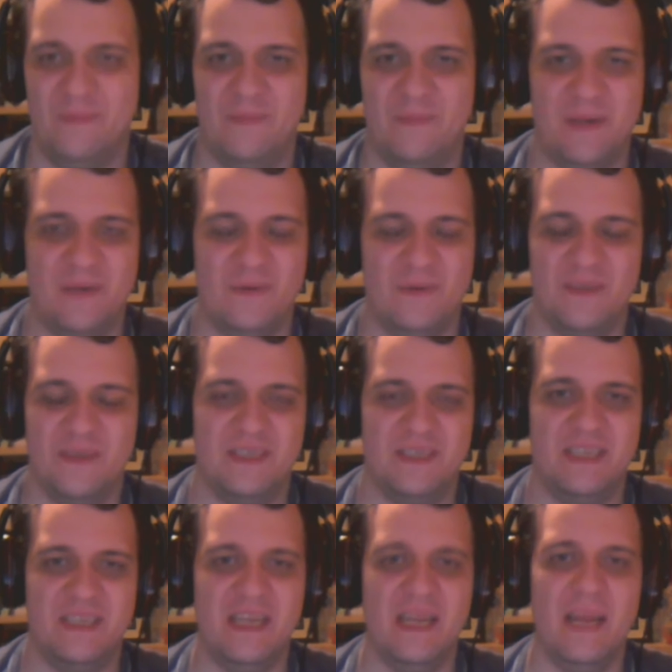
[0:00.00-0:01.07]
Because
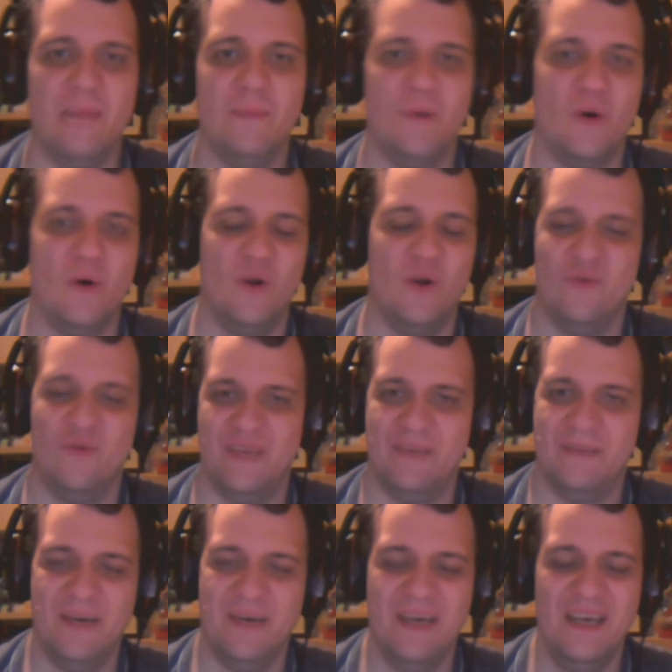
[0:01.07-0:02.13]
she named all of
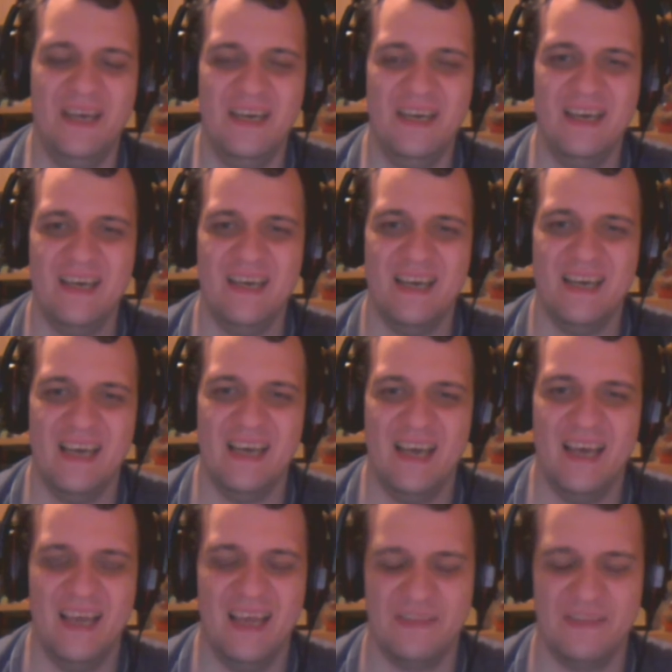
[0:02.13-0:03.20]
them
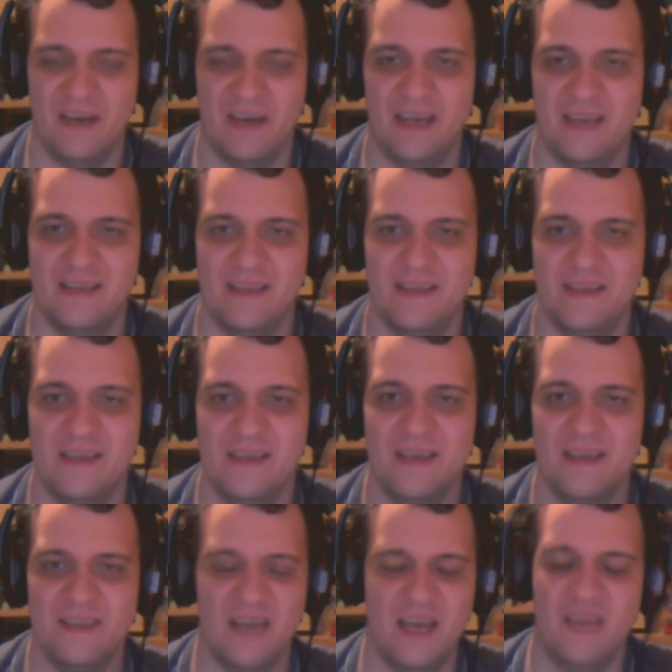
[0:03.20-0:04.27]
and
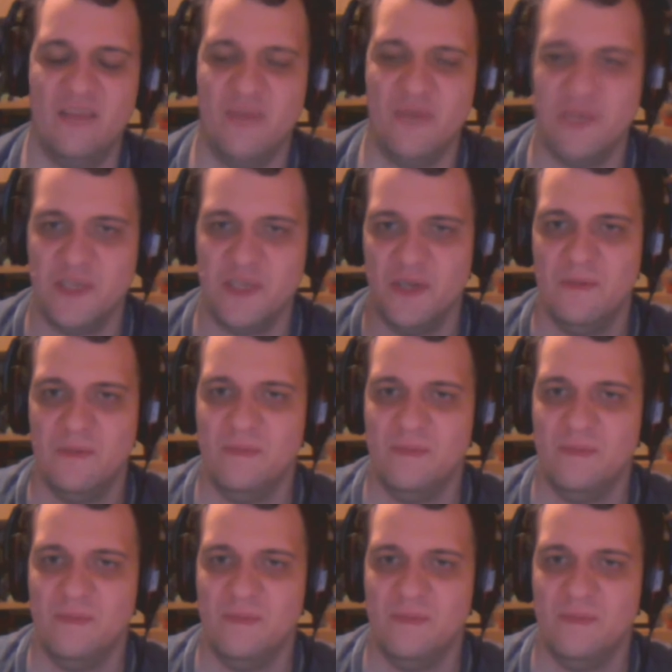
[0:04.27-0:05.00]
tried fashion.